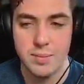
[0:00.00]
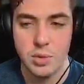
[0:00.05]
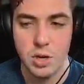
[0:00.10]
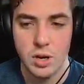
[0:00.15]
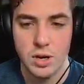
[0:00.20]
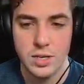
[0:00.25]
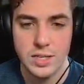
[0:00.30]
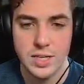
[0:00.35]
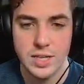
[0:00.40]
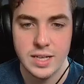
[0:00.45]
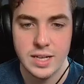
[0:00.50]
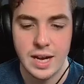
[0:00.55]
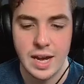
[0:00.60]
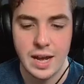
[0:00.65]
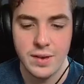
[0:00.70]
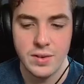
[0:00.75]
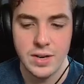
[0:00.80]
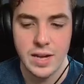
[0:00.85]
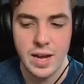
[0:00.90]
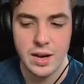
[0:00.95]
content, I
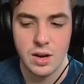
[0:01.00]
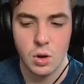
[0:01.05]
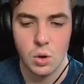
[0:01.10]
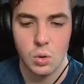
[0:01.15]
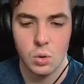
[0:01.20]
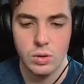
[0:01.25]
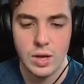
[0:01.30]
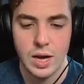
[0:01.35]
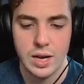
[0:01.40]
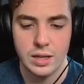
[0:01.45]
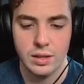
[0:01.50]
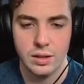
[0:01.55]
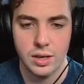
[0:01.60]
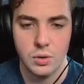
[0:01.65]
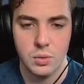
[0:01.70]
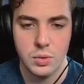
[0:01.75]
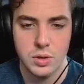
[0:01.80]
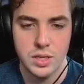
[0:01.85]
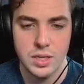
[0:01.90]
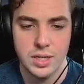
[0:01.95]
haven't had a whole lot of
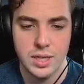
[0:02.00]
luck with it